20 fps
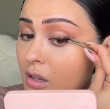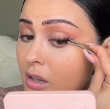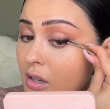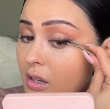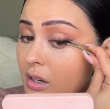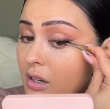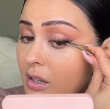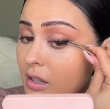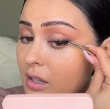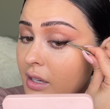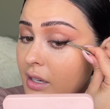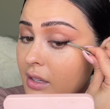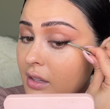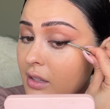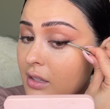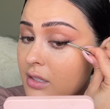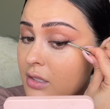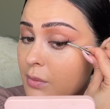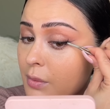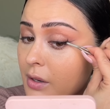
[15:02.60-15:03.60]
and I like
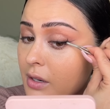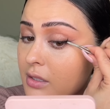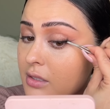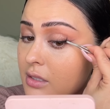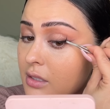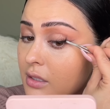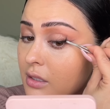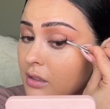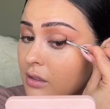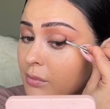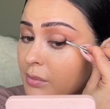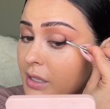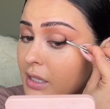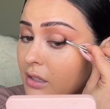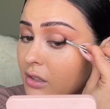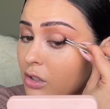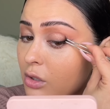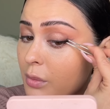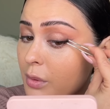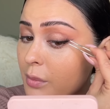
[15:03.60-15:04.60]
this part to be a
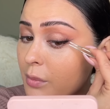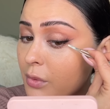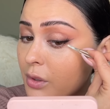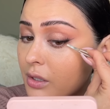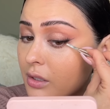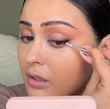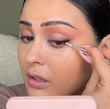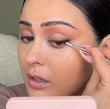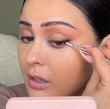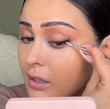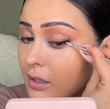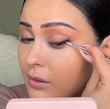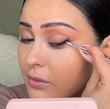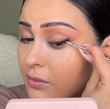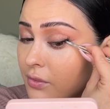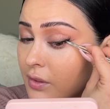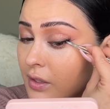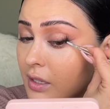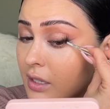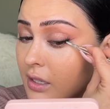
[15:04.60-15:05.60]
little bit more
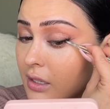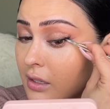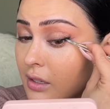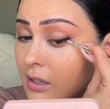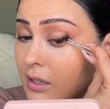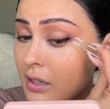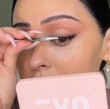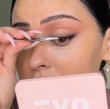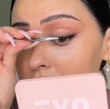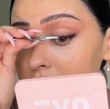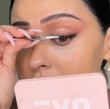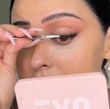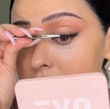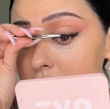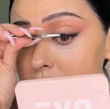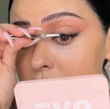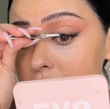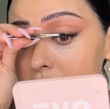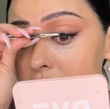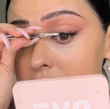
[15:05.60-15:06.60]
lifted. And this
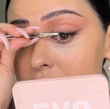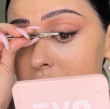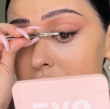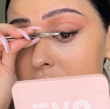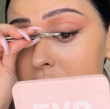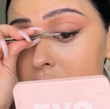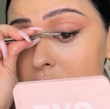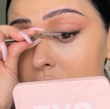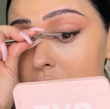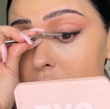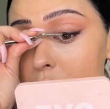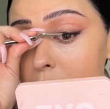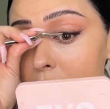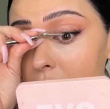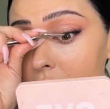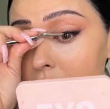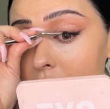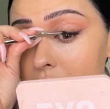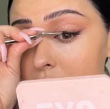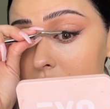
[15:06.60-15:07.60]
one is just super
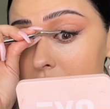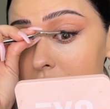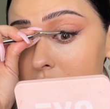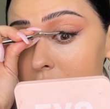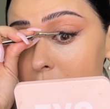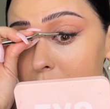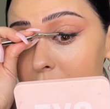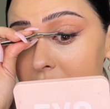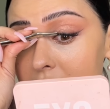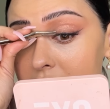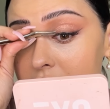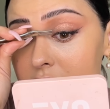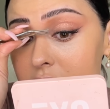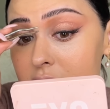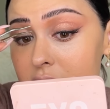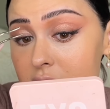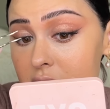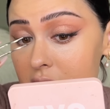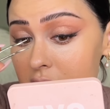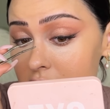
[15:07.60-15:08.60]
close to the
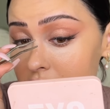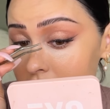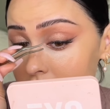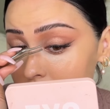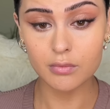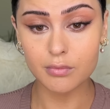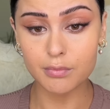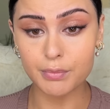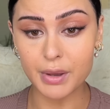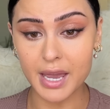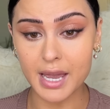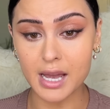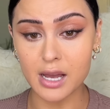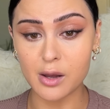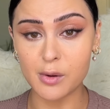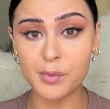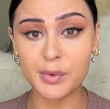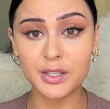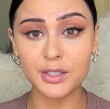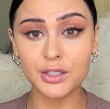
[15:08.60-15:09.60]
base.
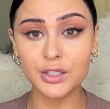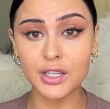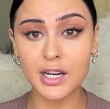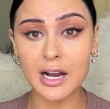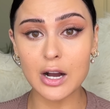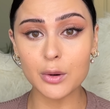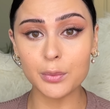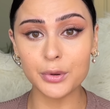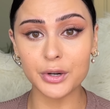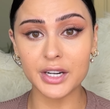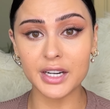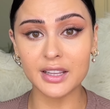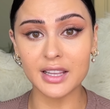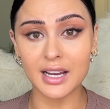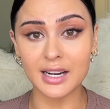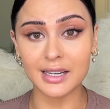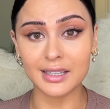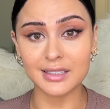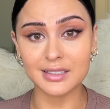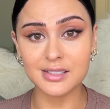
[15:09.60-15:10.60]
Bam, look how pretty
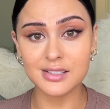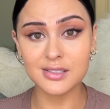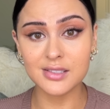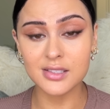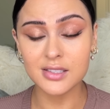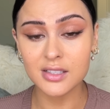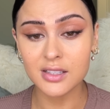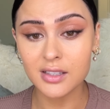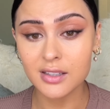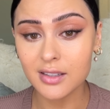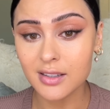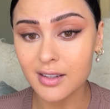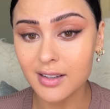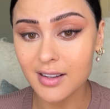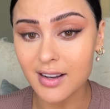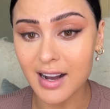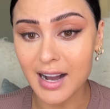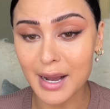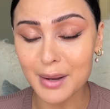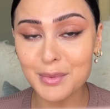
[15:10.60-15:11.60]
that is.
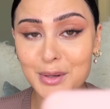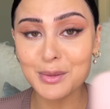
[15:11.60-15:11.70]
I'm